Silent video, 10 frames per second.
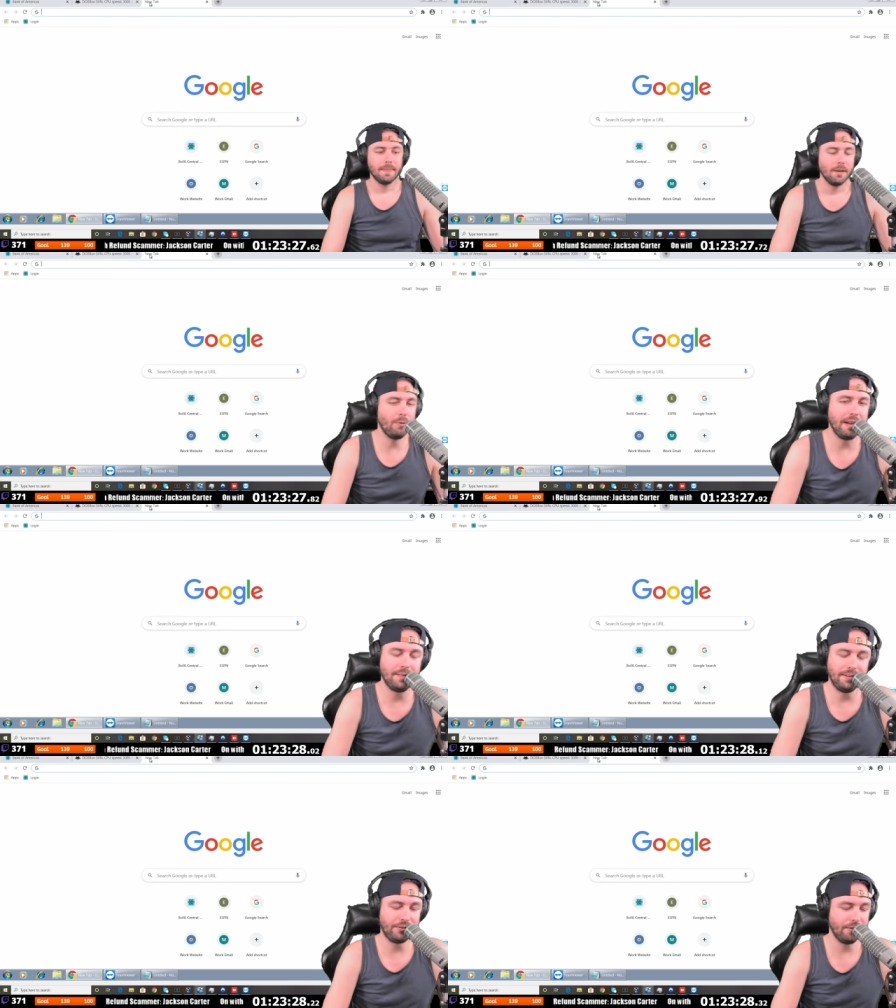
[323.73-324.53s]
okay,
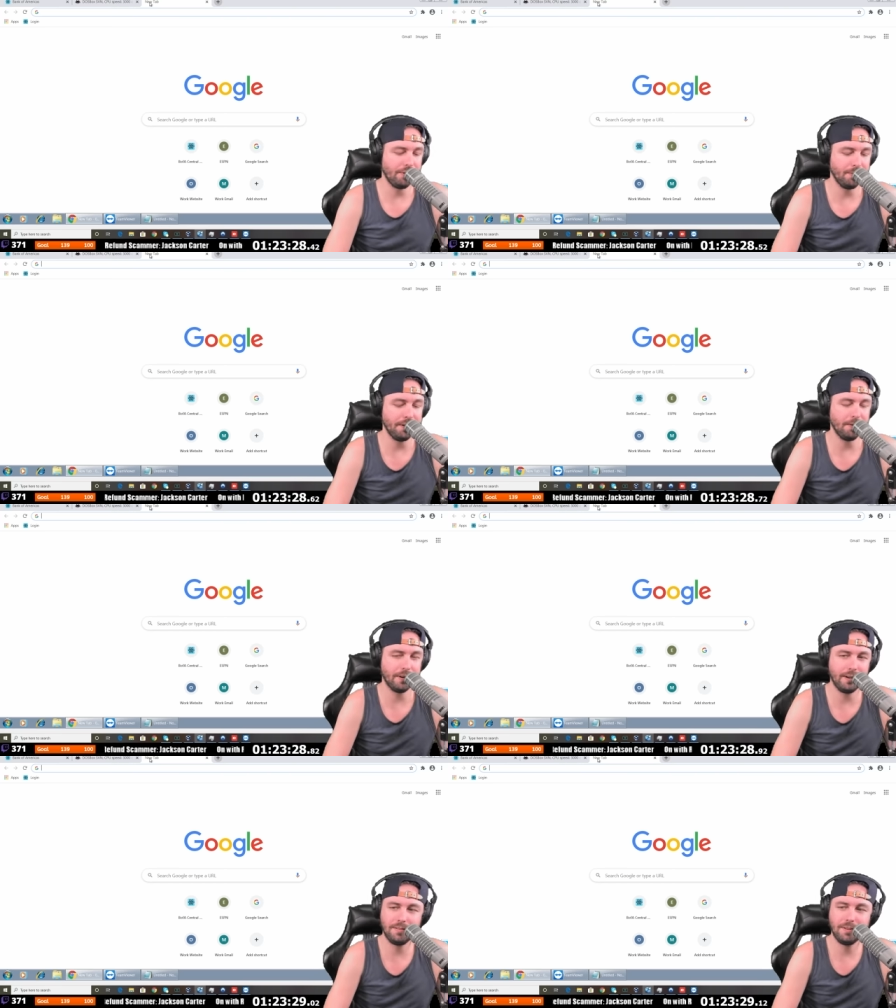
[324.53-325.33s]
listen to me,
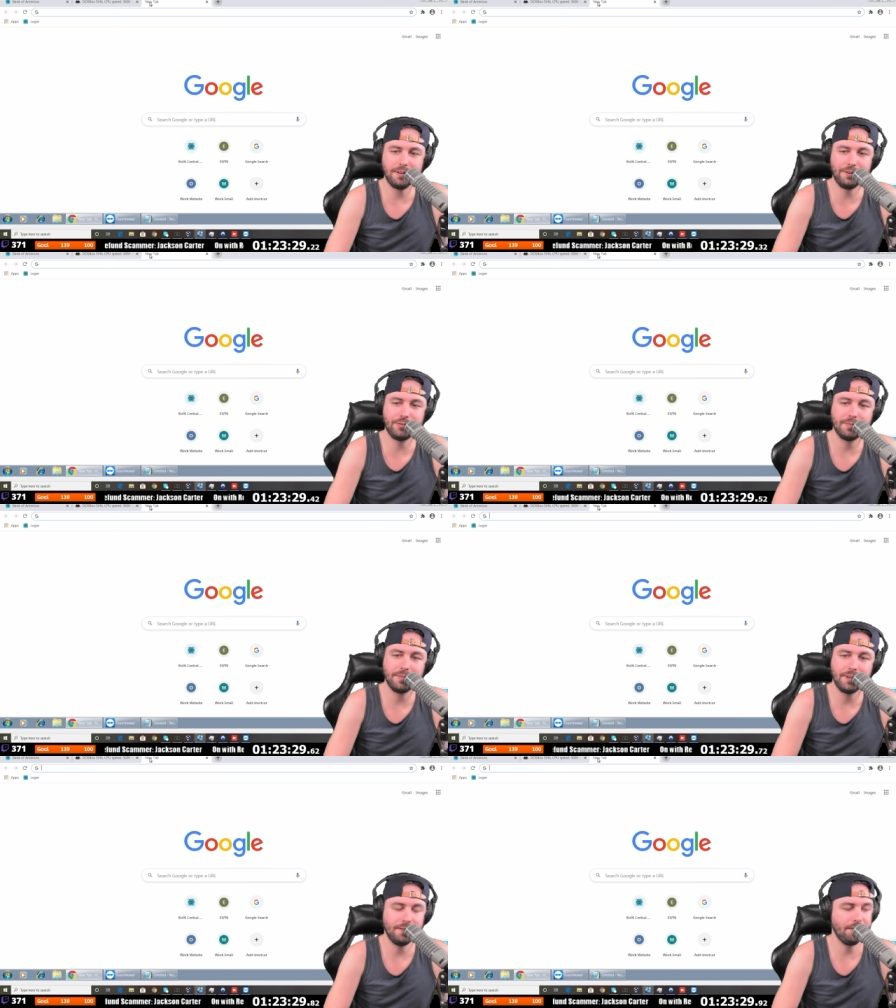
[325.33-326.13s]
okay? Here's,
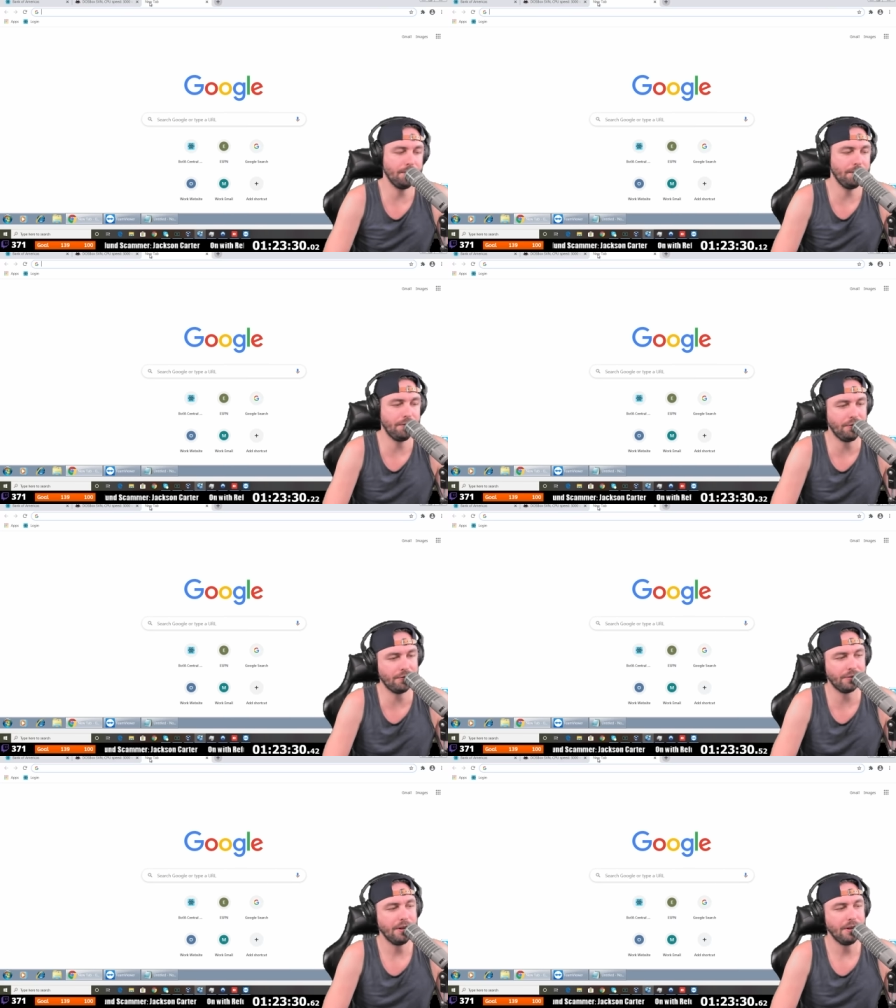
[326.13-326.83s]
would you just,